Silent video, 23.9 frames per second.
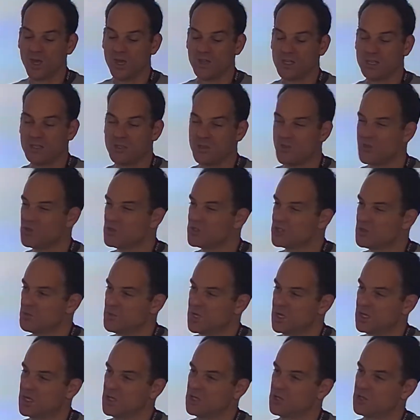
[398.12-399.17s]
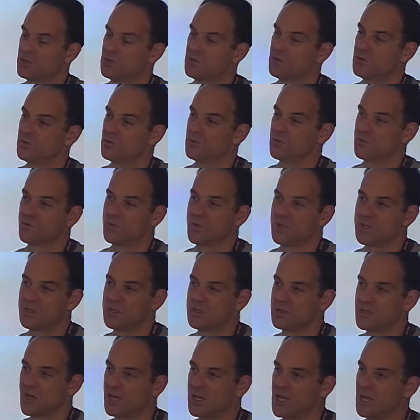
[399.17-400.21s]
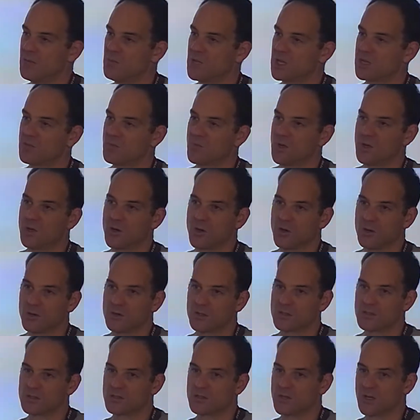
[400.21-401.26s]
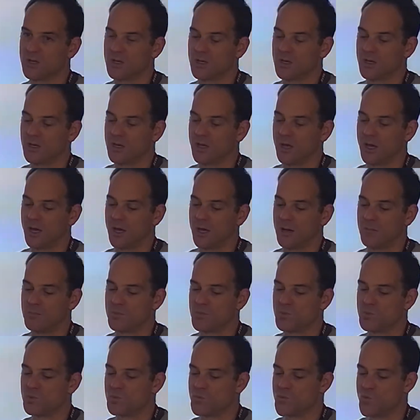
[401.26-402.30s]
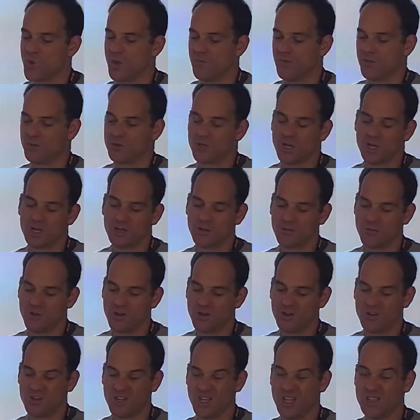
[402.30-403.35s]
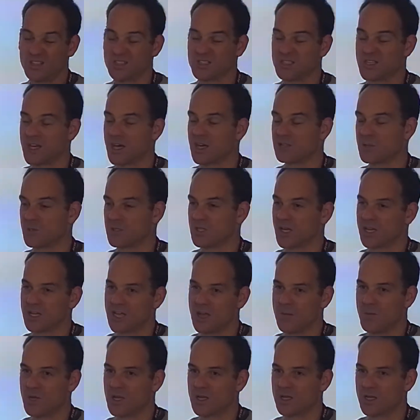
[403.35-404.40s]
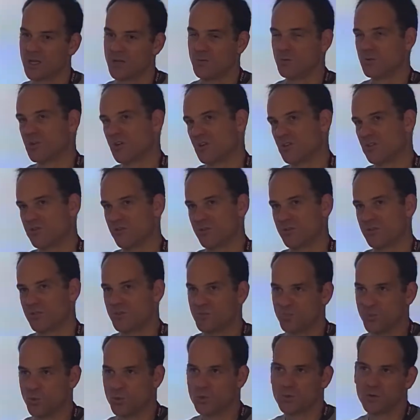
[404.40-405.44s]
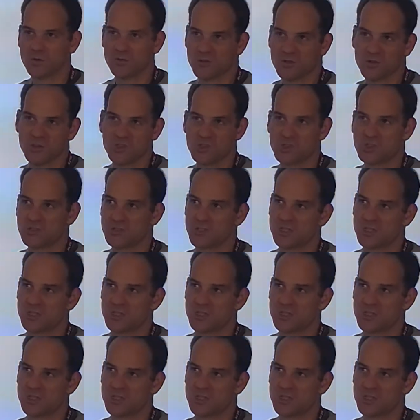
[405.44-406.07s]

This used to be an issue with dynamic because if you try to convert an int star to a dynamic, it would go through the bool conversion